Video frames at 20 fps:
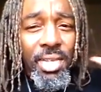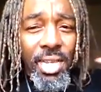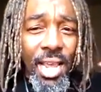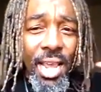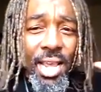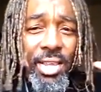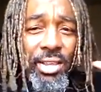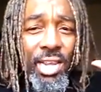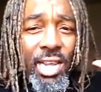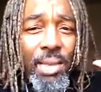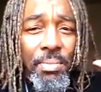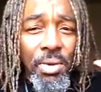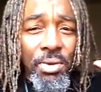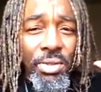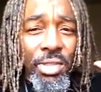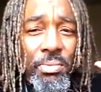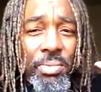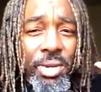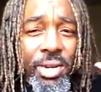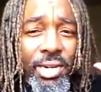say, hey, you can come in
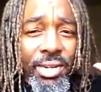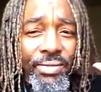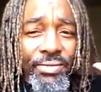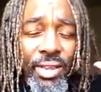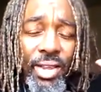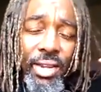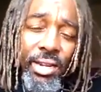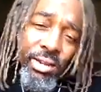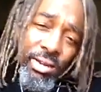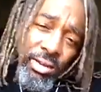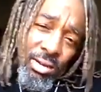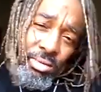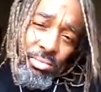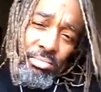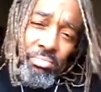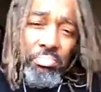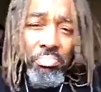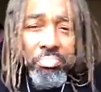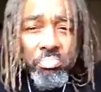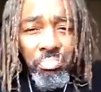with the American flag.
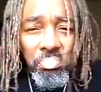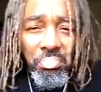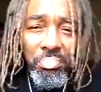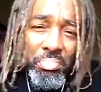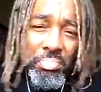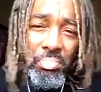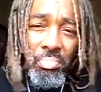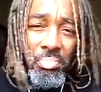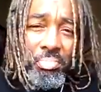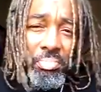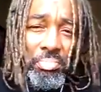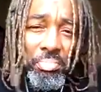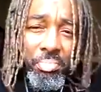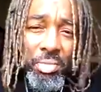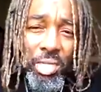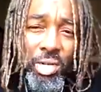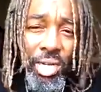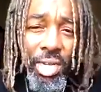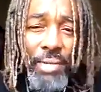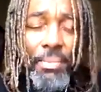
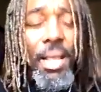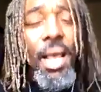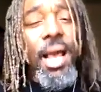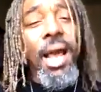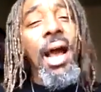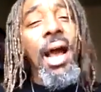Okay,